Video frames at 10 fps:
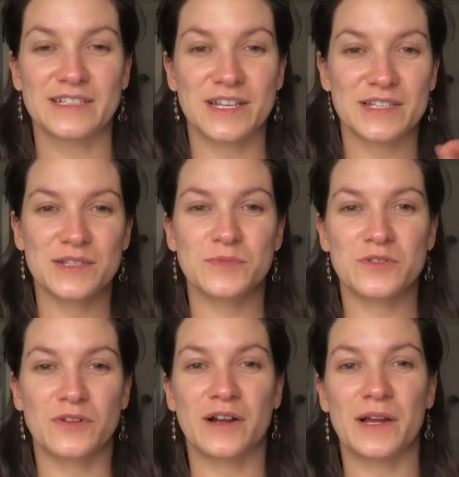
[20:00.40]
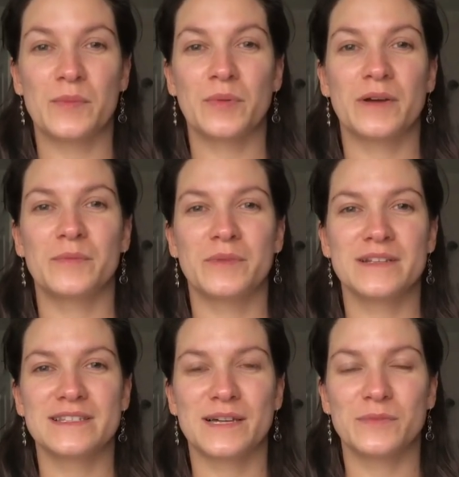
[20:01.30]
subscribe, press
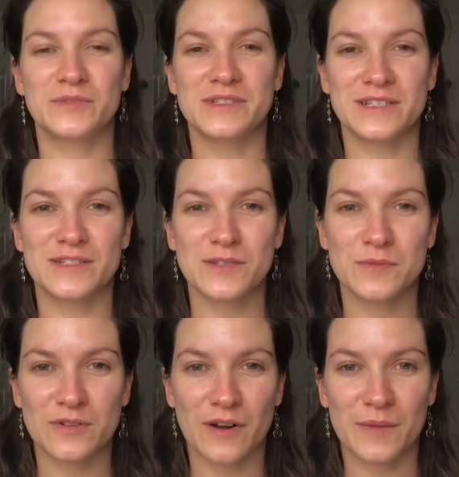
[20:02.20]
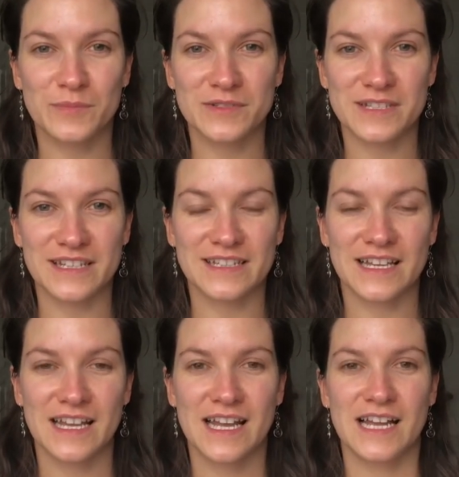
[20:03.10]
that button, subscribe button,
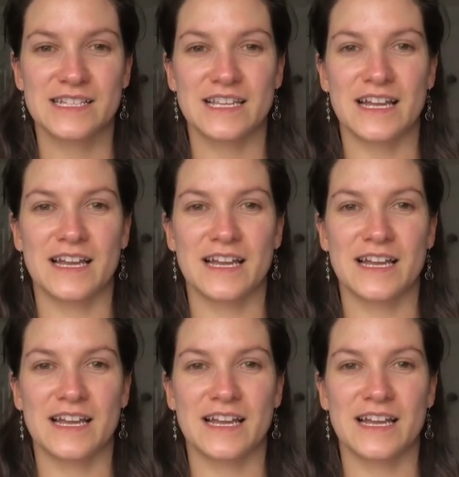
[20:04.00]
to